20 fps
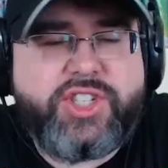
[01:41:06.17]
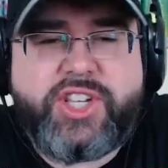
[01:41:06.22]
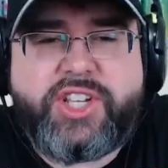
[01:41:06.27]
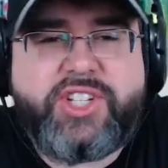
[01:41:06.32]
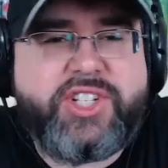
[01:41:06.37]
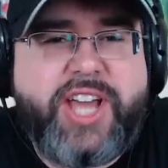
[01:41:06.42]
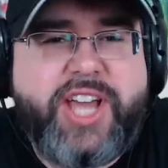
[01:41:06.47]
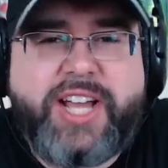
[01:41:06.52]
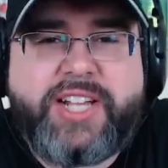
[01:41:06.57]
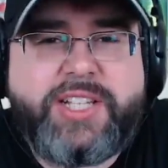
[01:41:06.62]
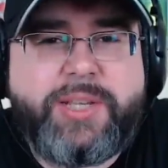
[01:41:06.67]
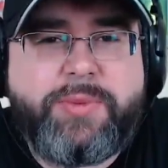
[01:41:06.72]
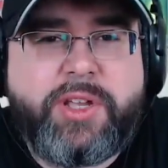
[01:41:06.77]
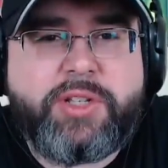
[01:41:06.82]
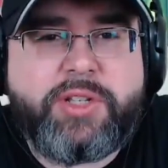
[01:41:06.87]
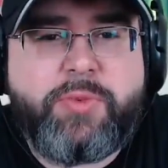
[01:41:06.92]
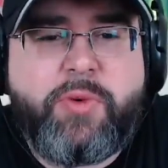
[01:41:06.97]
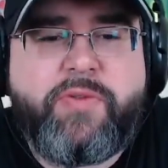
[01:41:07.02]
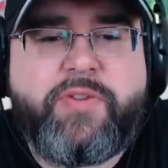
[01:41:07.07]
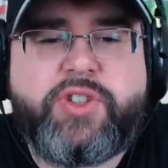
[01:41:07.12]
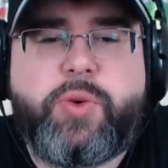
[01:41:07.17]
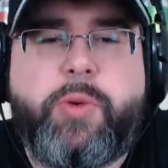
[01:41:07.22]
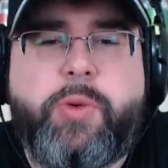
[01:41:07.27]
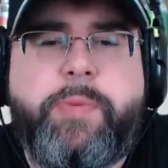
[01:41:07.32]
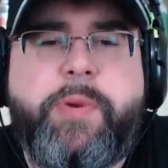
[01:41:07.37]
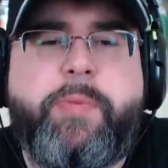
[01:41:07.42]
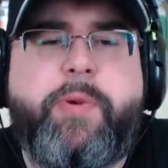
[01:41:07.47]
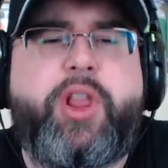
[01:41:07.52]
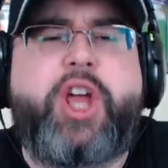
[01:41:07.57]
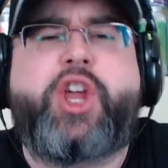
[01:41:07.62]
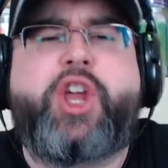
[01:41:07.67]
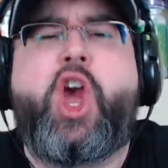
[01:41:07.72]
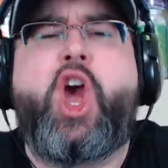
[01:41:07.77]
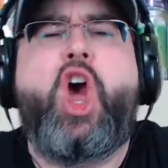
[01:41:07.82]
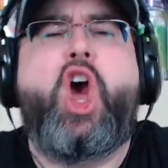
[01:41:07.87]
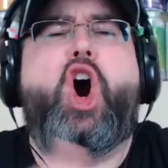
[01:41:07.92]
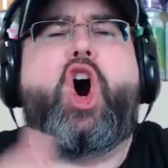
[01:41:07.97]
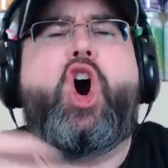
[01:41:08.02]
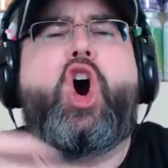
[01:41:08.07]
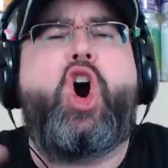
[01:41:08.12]
Uh, exact same thing as movies. So when people are like,
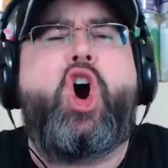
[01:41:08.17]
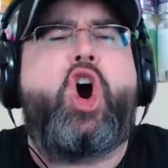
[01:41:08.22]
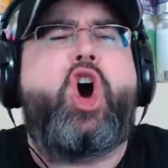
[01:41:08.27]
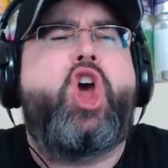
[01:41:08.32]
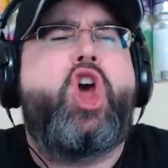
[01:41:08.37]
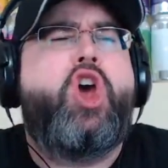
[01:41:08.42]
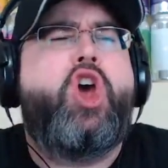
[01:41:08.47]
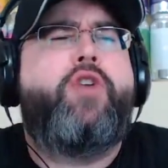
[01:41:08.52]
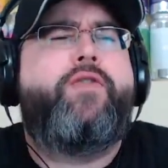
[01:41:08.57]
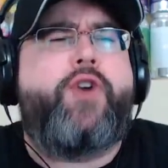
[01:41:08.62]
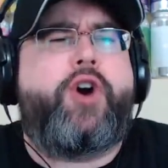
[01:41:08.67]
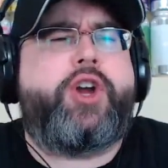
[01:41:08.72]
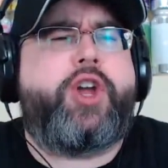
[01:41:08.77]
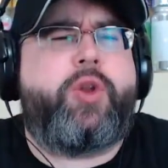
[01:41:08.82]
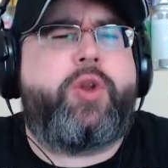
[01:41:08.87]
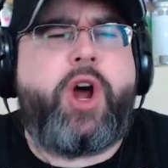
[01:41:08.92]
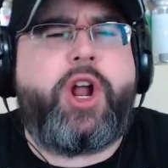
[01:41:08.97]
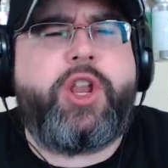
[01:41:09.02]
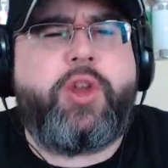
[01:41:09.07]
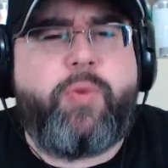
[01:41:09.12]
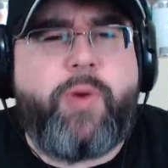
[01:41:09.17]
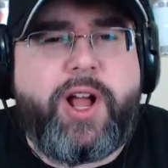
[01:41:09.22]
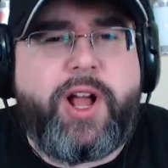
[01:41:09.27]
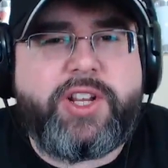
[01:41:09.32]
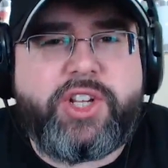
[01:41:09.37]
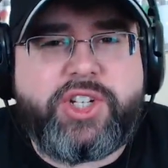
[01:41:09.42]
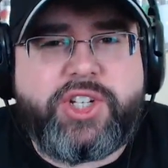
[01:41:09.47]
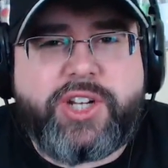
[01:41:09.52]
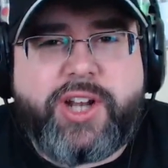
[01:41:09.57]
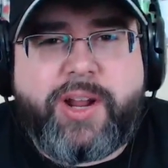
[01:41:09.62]
"Oh, fucking, how do you watch this shit?"